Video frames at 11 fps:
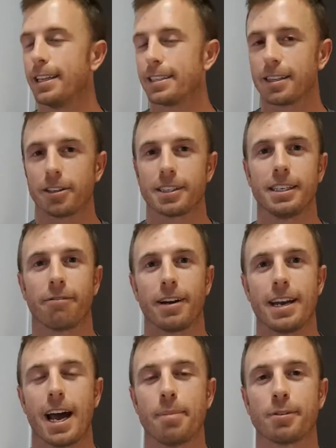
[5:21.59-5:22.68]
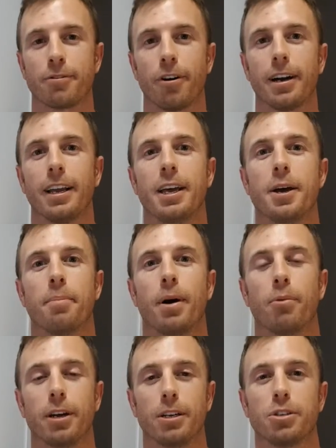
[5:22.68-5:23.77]
There's lots of different names for it, but
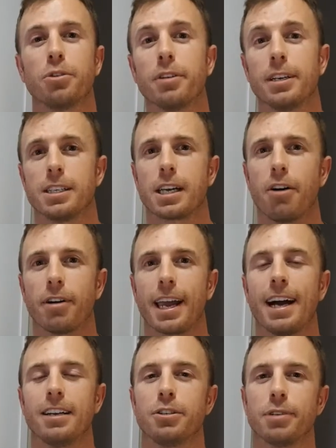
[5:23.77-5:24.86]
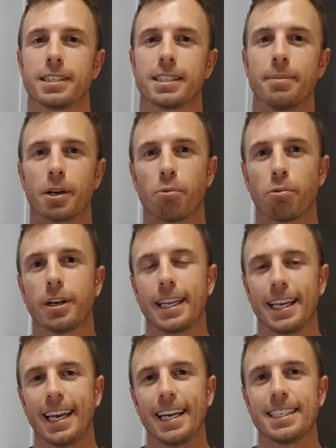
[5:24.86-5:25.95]
what you're doing is you're going out and doing something really
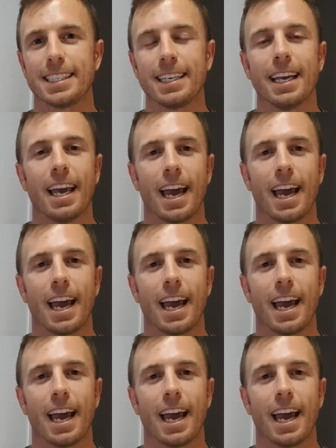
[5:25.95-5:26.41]
easy